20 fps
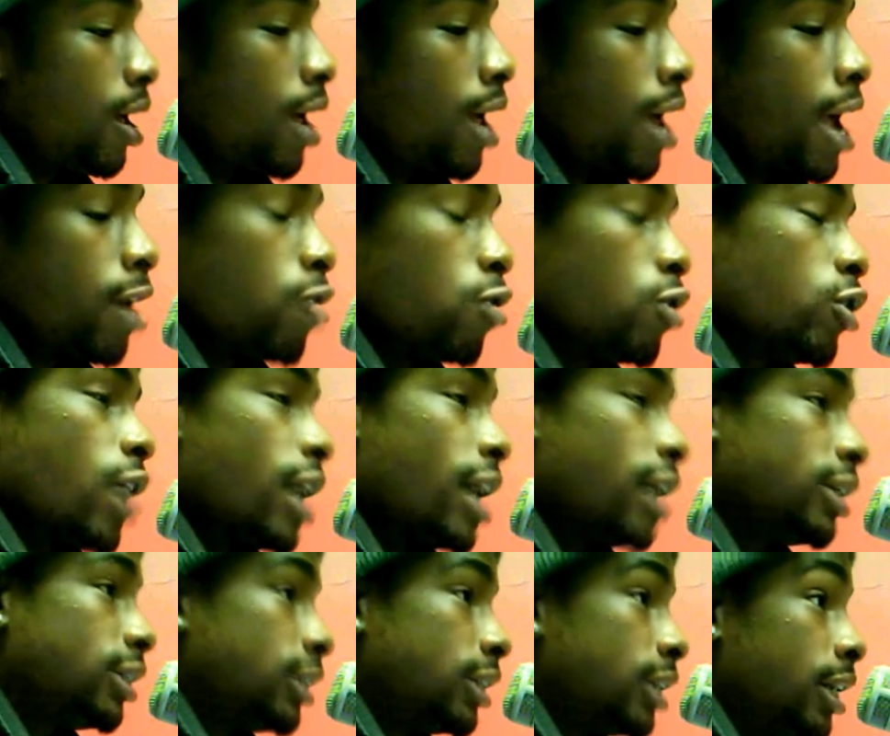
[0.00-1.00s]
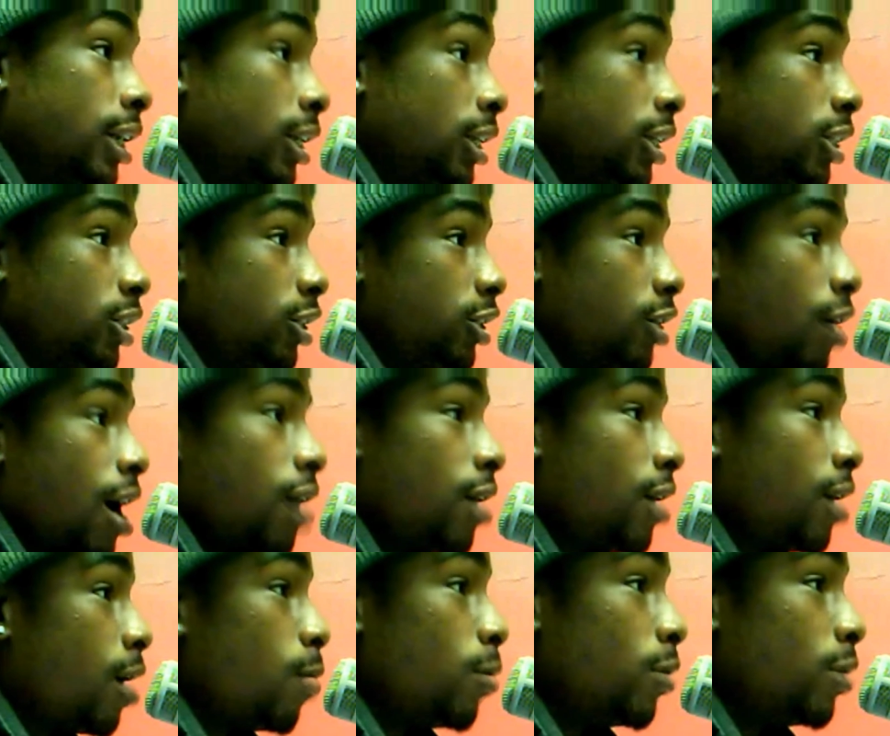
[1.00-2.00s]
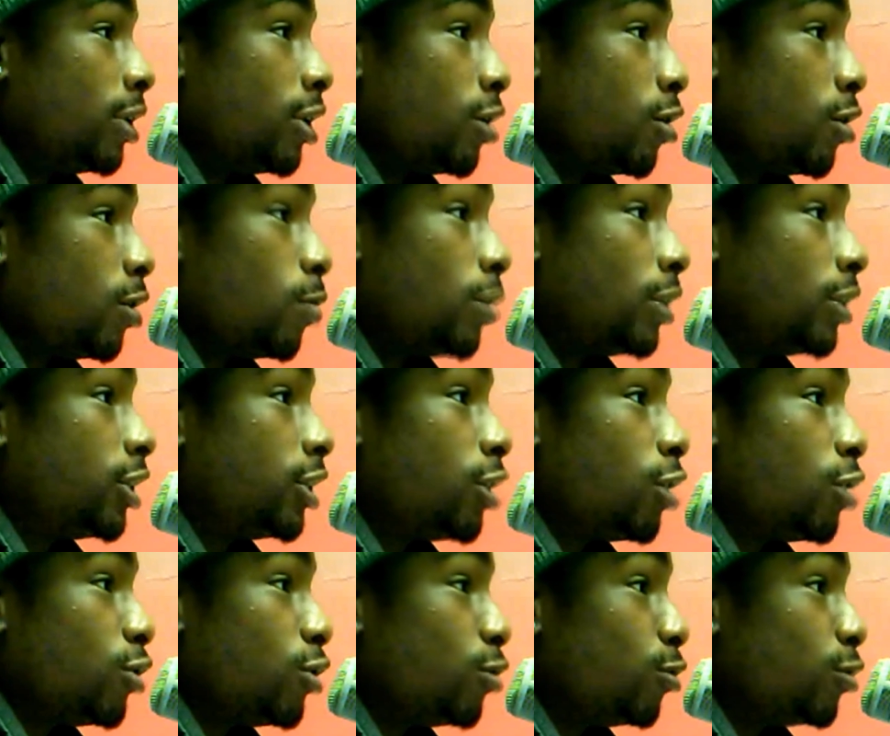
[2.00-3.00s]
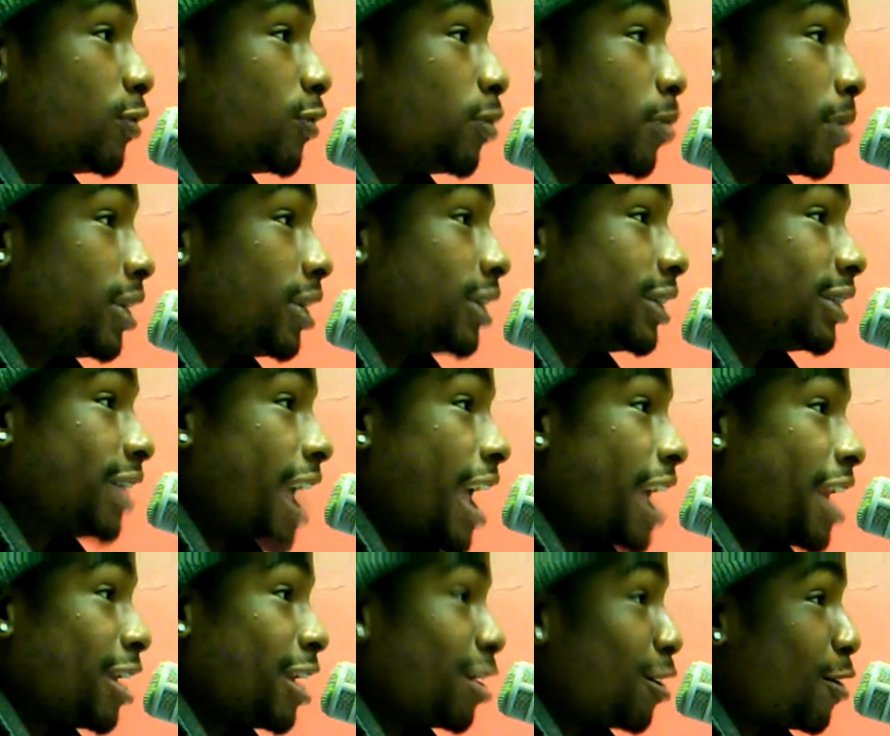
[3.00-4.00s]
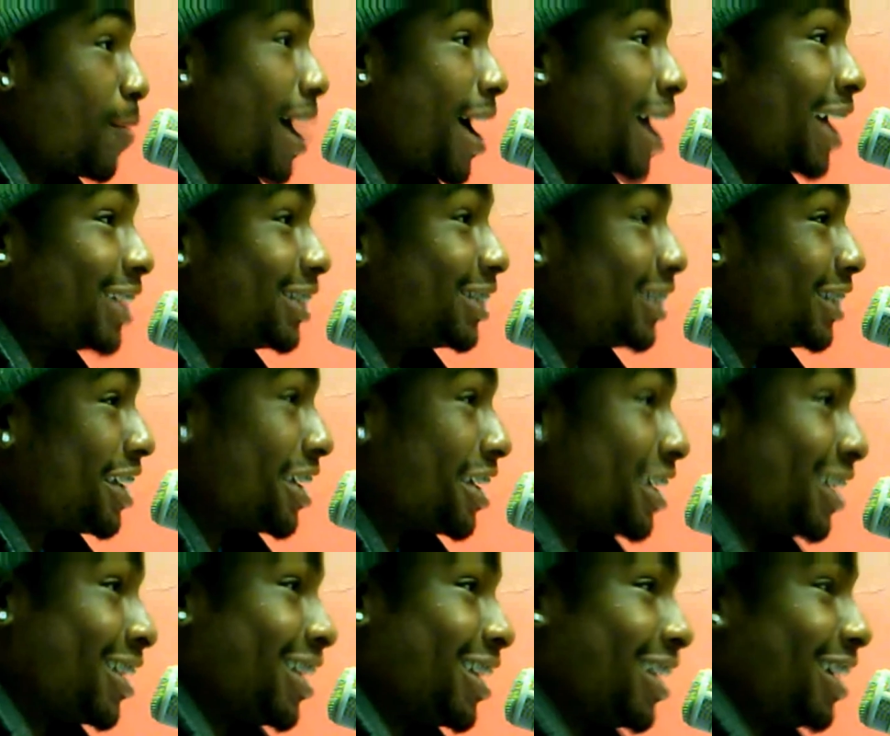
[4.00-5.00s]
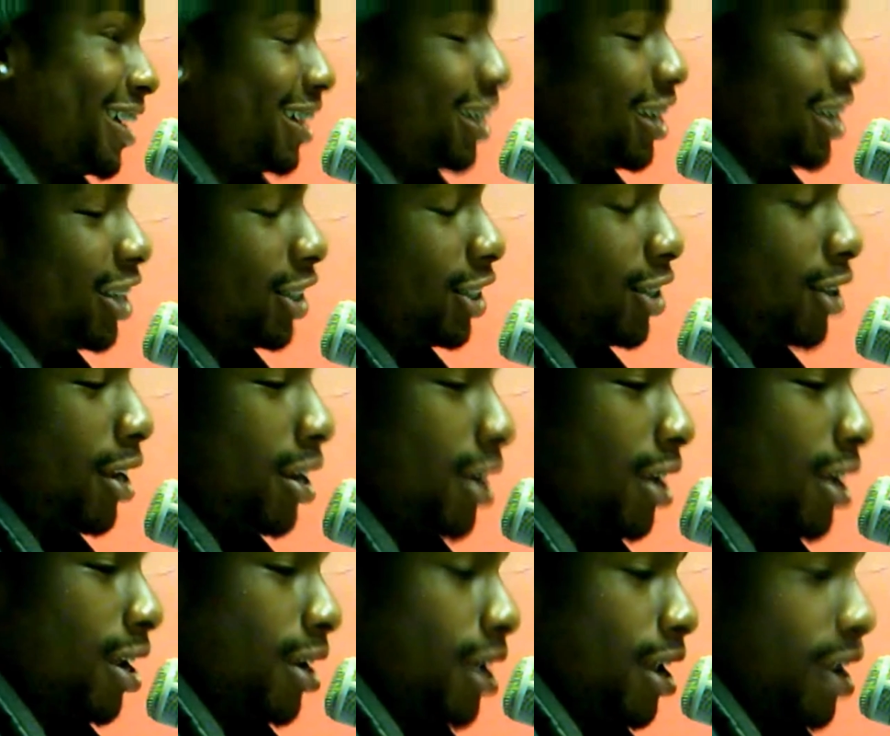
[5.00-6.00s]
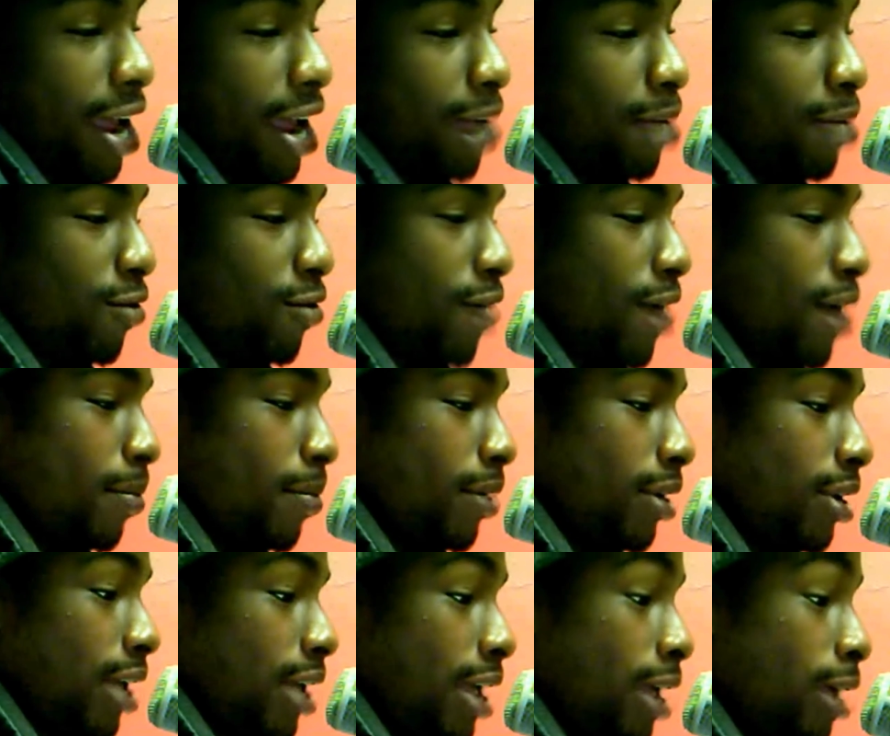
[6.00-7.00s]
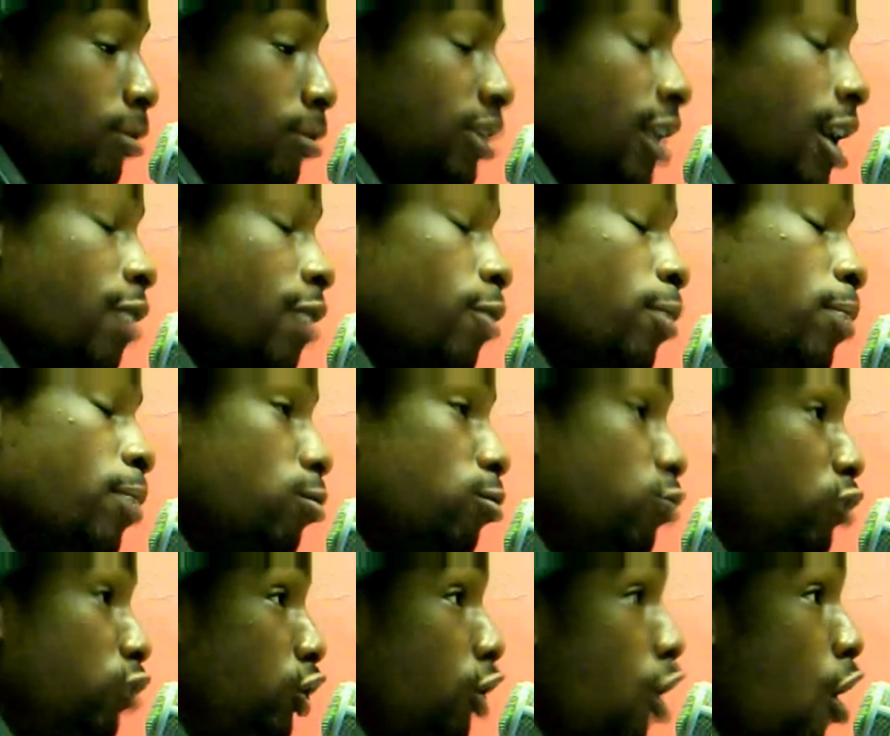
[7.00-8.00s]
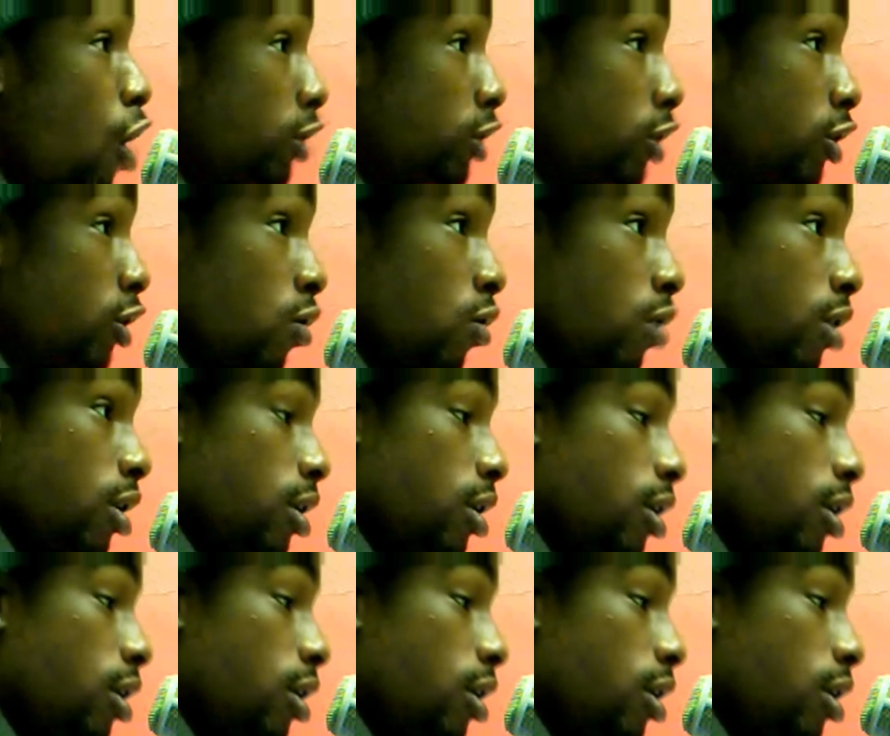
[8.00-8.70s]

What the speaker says: I don't know how to sing, so I wouldn't know. It wasn't no use for me to stand in the choir singing, so they had me rapping. It was other people's songs though.